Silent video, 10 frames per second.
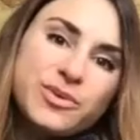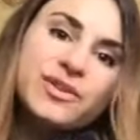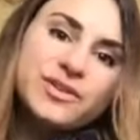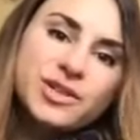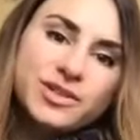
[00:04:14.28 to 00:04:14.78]

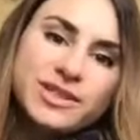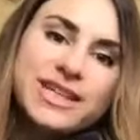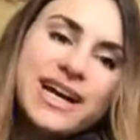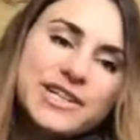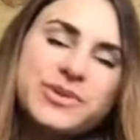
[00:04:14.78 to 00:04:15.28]
market.
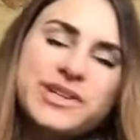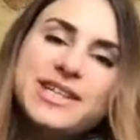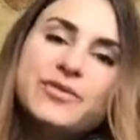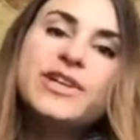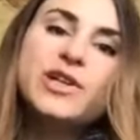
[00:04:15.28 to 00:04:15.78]
Yeah, I don't
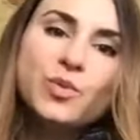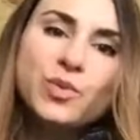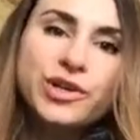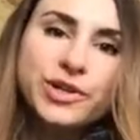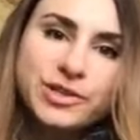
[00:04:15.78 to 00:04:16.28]
yes. want the
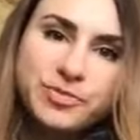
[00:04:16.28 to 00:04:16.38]
world